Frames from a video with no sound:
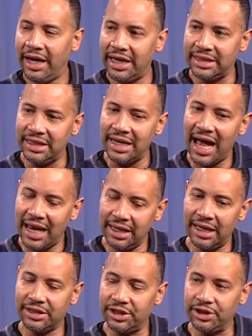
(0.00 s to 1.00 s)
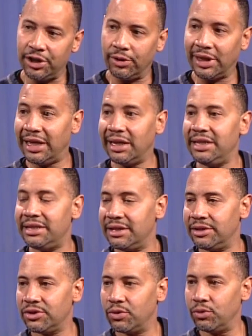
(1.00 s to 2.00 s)
It's not necessarily, at least
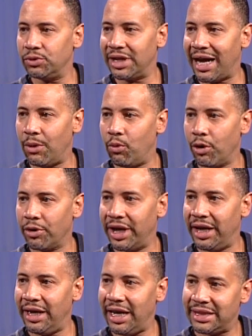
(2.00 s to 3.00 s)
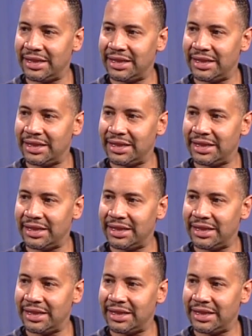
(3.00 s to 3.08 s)
in the schools that I work in, mm -hmm.